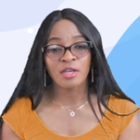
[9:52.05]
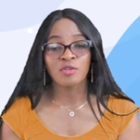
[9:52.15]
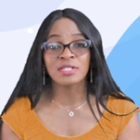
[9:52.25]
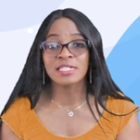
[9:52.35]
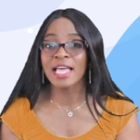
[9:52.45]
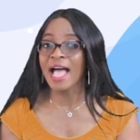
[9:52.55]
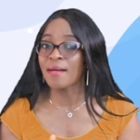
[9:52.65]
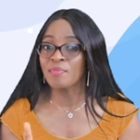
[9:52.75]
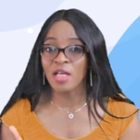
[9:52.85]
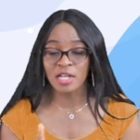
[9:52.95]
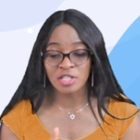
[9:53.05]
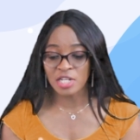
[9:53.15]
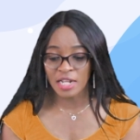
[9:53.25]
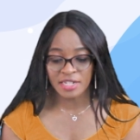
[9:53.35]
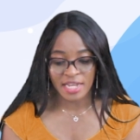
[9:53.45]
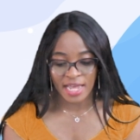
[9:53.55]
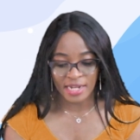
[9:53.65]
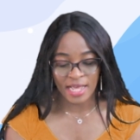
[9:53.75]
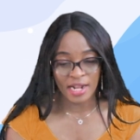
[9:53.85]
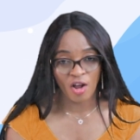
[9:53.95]
You say, I'm not done yet.
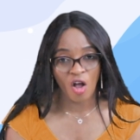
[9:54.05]
Get a